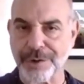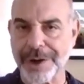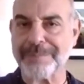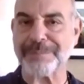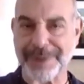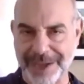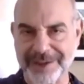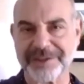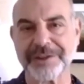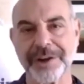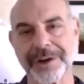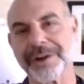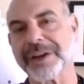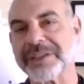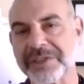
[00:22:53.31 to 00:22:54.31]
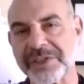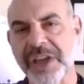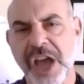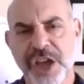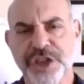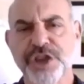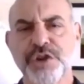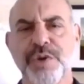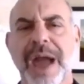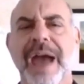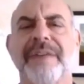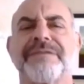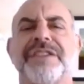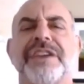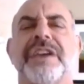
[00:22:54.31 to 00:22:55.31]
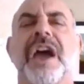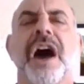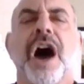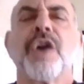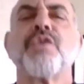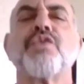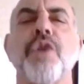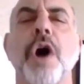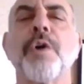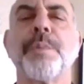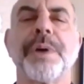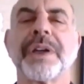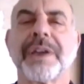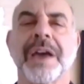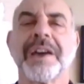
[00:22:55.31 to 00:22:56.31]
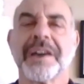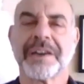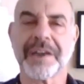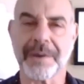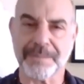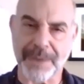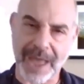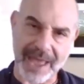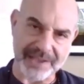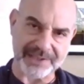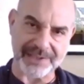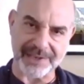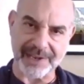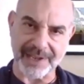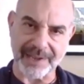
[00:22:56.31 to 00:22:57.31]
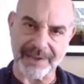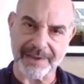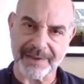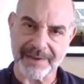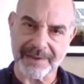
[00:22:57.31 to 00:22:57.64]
grip endurance. You have the aerobic capacity.